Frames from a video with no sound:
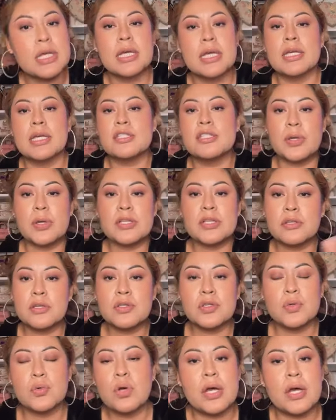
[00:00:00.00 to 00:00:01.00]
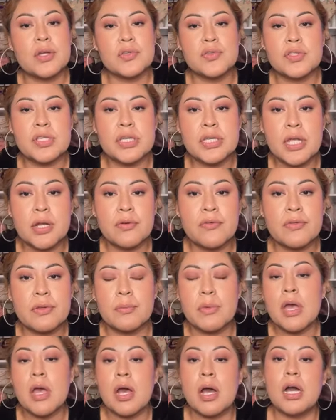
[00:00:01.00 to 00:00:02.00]
it depends on you how you take care of them
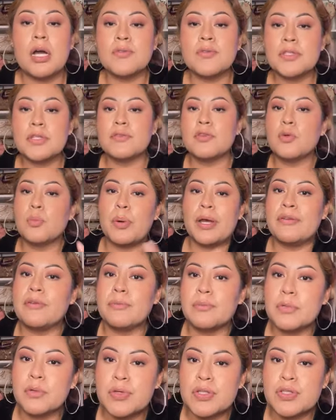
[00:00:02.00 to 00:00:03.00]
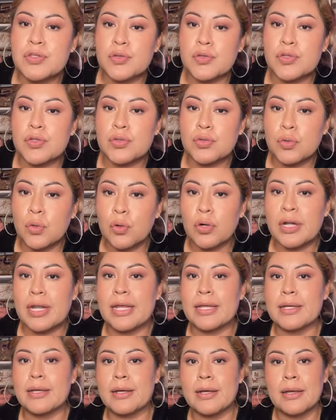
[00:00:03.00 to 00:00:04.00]
obviously you buy from the retail store
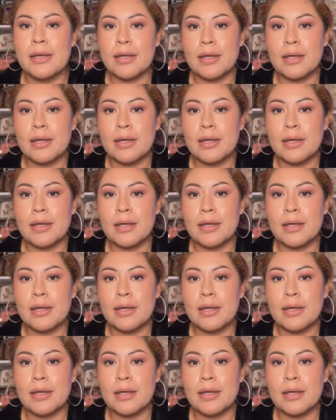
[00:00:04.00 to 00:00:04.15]
like